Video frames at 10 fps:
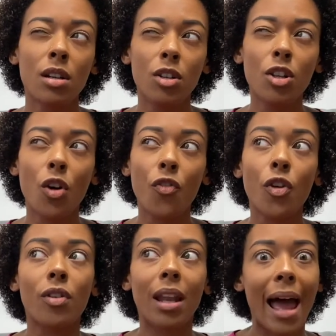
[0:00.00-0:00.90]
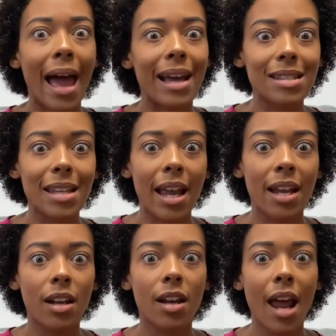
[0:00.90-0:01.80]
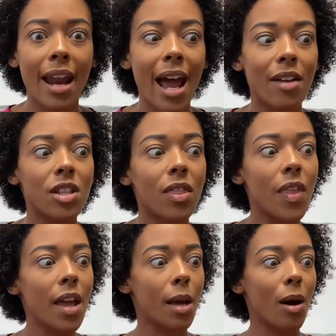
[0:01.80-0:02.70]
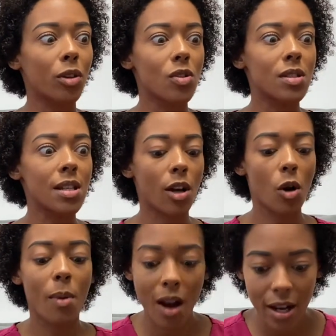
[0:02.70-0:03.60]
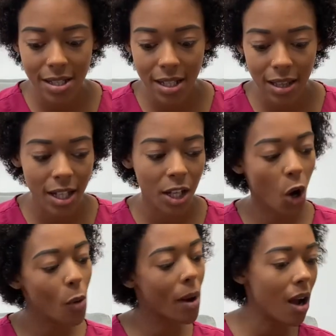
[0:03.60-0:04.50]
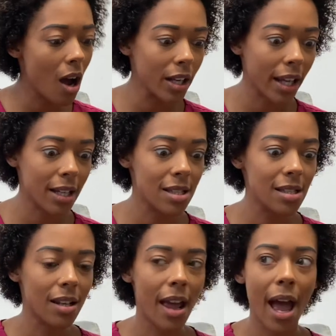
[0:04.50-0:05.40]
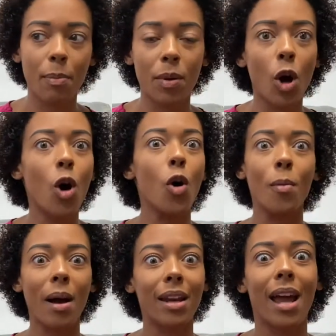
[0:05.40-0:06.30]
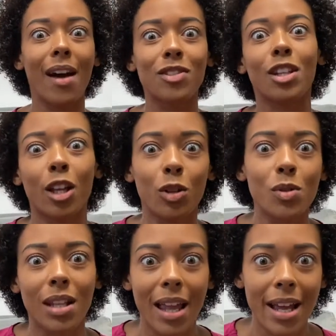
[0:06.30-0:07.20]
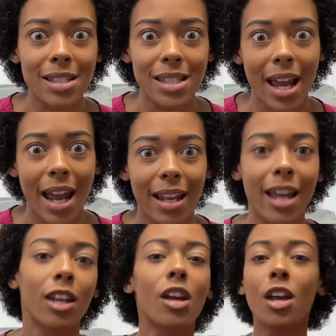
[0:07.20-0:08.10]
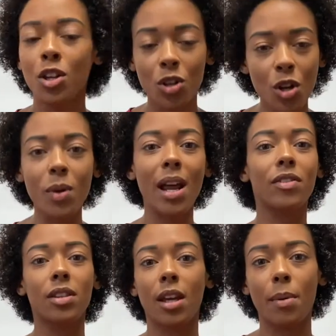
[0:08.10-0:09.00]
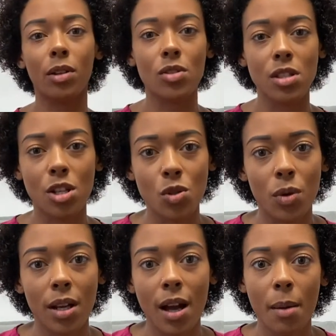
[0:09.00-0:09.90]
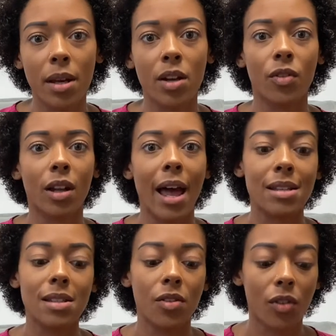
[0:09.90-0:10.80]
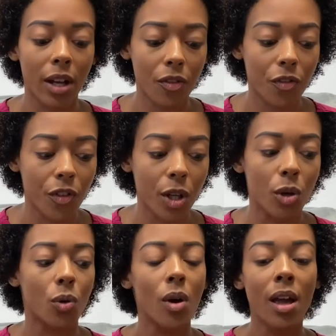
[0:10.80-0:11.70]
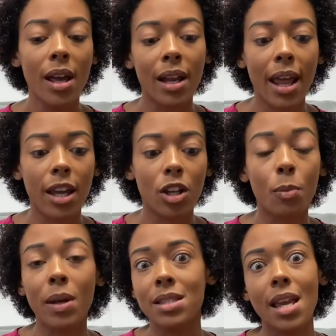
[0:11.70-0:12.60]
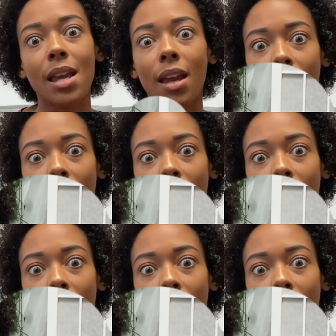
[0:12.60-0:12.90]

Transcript: feel relaxed and not have to think about those things. Like, oh my God, is it clean? Oh my God, like, is this going to happen? Oh, am I going to have to like lose a leg today? Like, you don't want to have to think about those things. You want to come in and relax and like feel like you're being taken